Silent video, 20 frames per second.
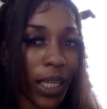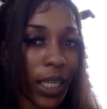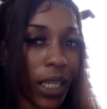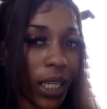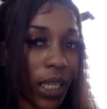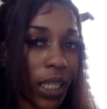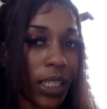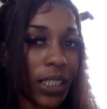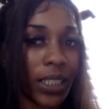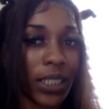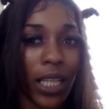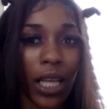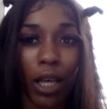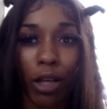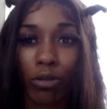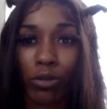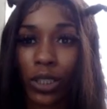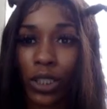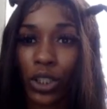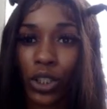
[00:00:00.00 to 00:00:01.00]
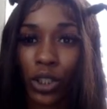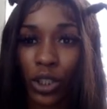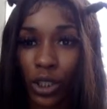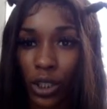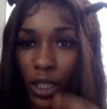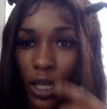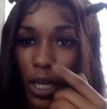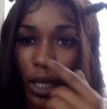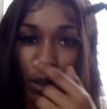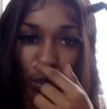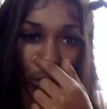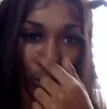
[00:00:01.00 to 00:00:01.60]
And he's now teaching her how to